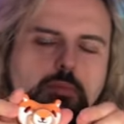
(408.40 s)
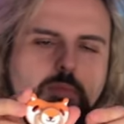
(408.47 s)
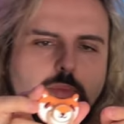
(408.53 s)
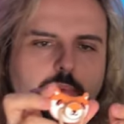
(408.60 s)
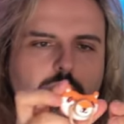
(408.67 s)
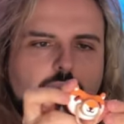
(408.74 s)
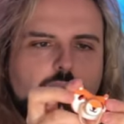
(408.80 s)

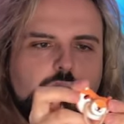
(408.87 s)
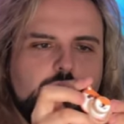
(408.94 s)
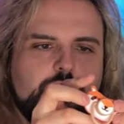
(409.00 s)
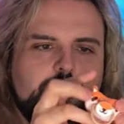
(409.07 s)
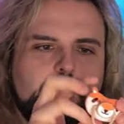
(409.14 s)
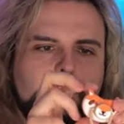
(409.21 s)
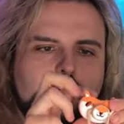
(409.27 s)
but then
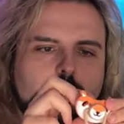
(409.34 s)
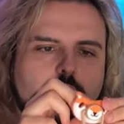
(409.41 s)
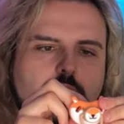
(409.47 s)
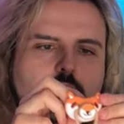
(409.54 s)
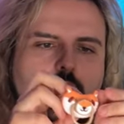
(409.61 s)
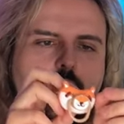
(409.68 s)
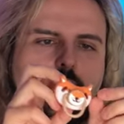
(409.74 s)
if you
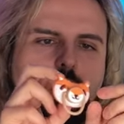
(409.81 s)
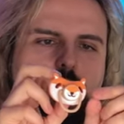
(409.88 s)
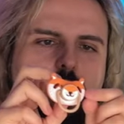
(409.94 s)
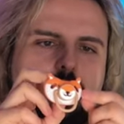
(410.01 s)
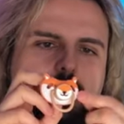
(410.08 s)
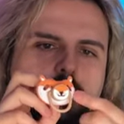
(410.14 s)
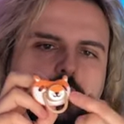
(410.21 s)
look
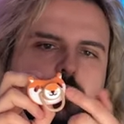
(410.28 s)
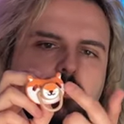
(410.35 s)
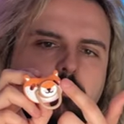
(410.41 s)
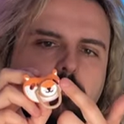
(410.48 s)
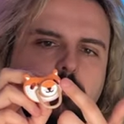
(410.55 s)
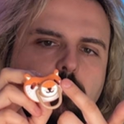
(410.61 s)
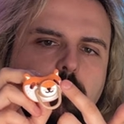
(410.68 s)
here,
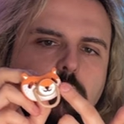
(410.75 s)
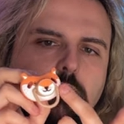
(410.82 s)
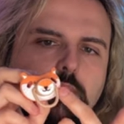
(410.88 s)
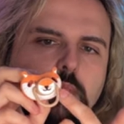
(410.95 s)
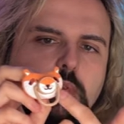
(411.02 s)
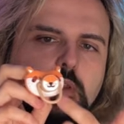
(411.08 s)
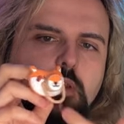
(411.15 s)

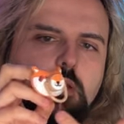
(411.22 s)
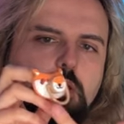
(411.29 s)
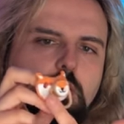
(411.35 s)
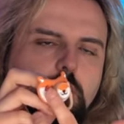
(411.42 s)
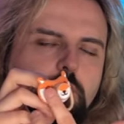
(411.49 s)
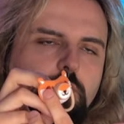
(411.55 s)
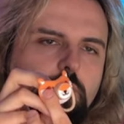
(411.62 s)

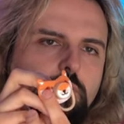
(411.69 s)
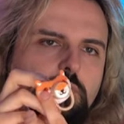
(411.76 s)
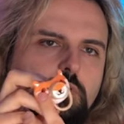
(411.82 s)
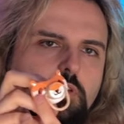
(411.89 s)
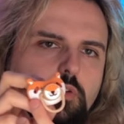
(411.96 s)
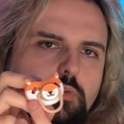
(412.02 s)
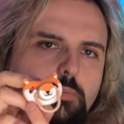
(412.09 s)
you've got
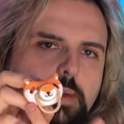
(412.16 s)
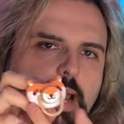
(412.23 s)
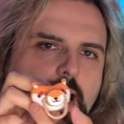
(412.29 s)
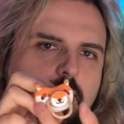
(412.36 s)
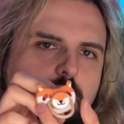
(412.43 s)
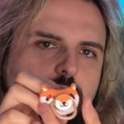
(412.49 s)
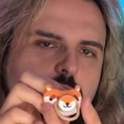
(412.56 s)
two
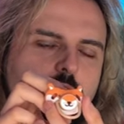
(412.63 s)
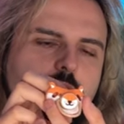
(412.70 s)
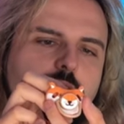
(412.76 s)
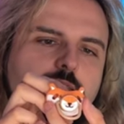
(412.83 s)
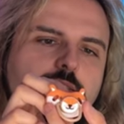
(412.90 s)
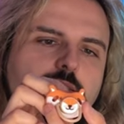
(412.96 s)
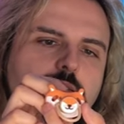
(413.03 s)

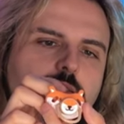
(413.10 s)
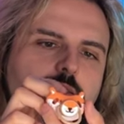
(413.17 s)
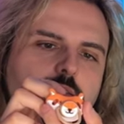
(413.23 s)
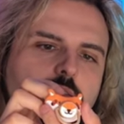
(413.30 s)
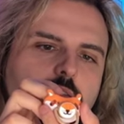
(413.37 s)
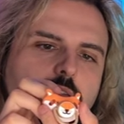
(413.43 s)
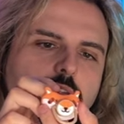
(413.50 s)
patches
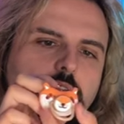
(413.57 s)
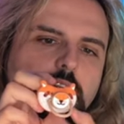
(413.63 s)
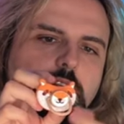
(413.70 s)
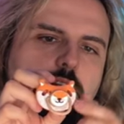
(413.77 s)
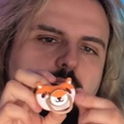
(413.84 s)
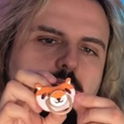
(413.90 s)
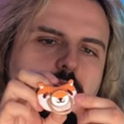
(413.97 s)

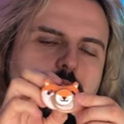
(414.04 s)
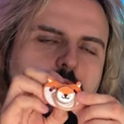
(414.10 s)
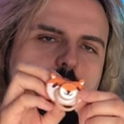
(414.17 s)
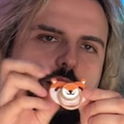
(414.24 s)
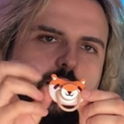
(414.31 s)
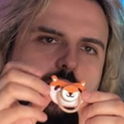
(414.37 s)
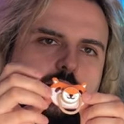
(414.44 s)

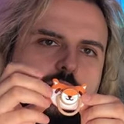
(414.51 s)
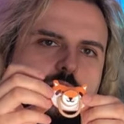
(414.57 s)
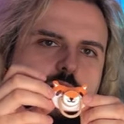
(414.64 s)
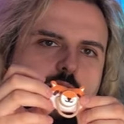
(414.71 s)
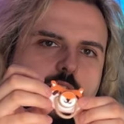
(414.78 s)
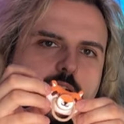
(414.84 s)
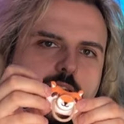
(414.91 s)
that are
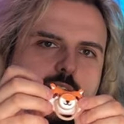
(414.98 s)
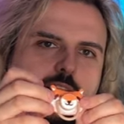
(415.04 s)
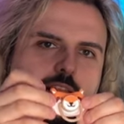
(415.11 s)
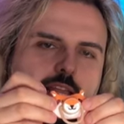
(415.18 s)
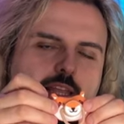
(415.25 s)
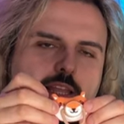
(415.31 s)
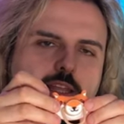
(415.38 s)

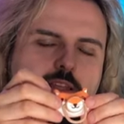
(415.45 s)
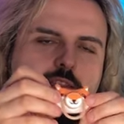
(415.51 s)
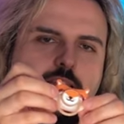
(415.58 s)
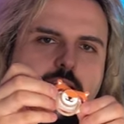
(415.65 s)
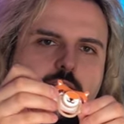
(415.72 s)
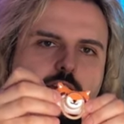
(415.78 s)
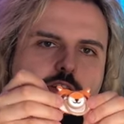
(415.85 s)
slightly
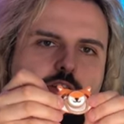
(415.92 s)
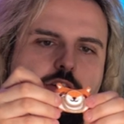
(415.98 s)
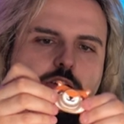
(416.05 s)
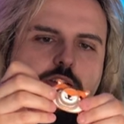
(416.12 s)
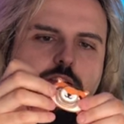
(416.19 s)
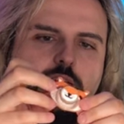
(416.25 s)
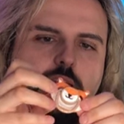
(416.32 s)

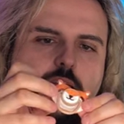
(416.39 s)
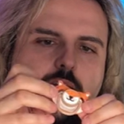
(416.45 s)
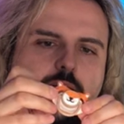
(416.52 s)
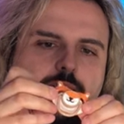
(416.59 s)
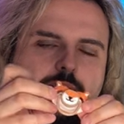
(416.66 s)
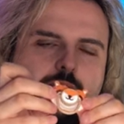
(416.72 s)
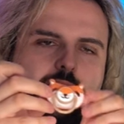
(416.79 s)
textured
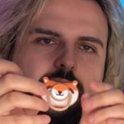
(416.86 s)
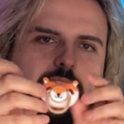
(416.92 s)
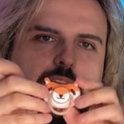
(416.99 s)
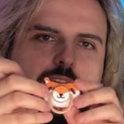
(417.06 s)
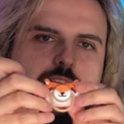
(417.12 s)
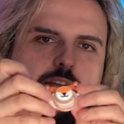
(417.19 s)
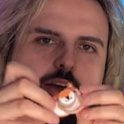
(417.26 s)
and
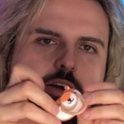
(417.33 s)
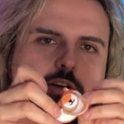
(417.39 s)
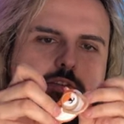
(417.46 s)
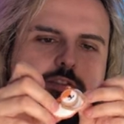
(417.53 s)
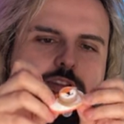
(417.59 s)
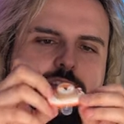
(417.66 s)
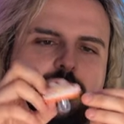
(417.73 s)
they
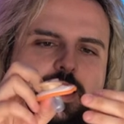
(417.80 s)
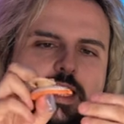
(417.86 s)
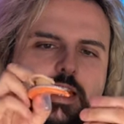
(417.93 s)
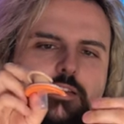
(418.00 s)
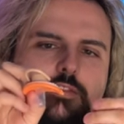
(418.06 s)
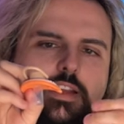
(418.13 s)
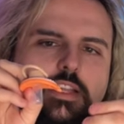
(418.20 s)
are for
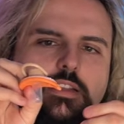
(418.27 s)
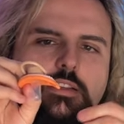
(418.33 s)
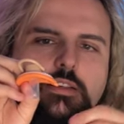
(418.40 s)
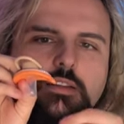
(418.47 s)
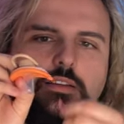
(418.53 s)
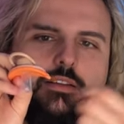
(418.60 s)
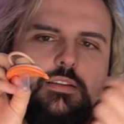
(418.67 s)
teething,
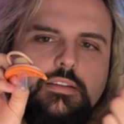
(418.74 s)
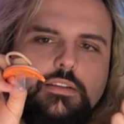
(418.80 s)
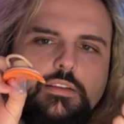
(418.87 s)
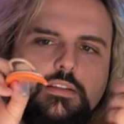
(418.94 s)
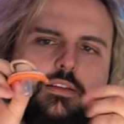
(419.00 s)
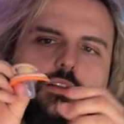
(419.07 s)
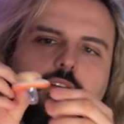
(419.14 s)

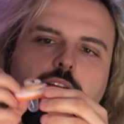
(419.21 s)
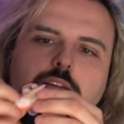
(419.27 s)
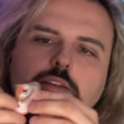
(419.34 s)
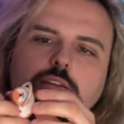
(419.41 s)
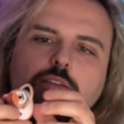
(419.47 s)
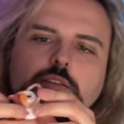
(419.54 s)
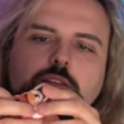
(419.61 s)

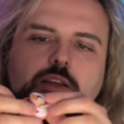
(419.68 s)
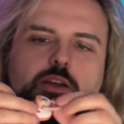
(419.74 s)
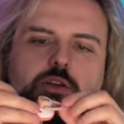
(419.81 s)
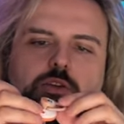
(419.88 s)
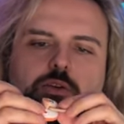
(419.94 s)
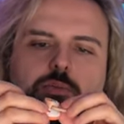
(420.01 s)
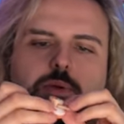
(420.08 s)
so
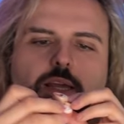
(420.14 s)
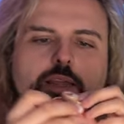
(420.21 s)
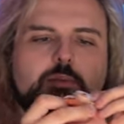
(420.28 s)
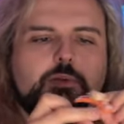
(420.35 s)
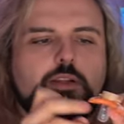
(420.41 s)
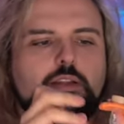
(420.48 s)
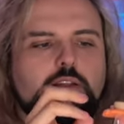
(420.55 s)
your
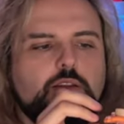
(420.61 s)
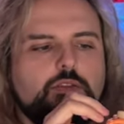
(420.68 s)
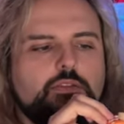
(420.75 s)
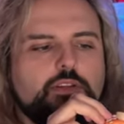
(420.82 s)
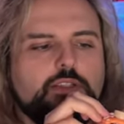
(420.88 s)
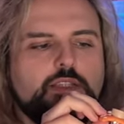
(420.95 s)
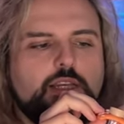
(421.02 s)
baby can
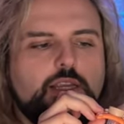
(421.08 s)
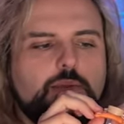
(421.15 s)
obviously